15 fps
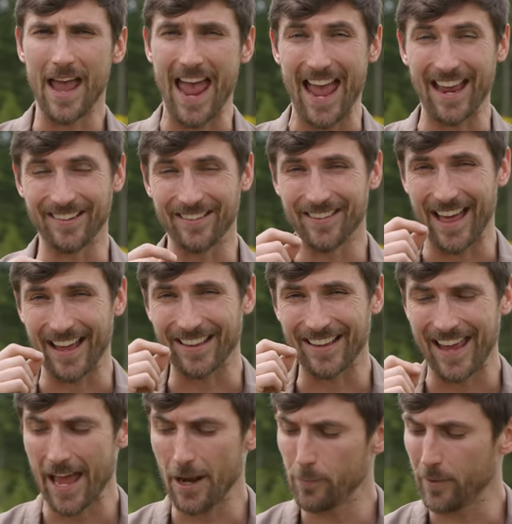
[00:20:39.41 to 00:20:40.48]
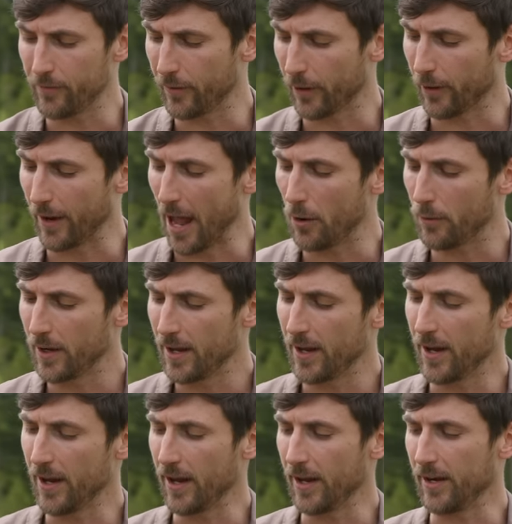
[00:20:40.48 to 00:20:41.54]
and that can be figured out
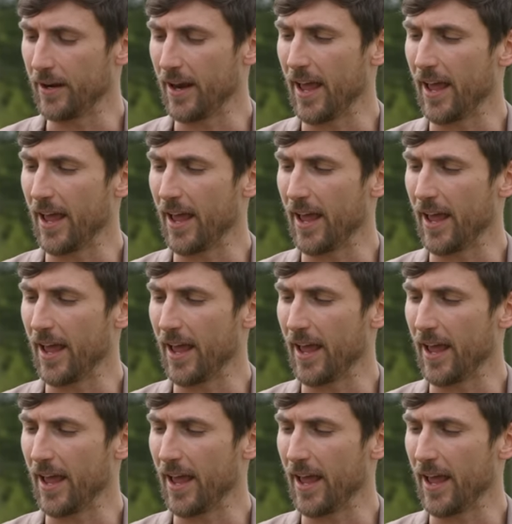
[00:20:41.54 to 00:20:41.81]
in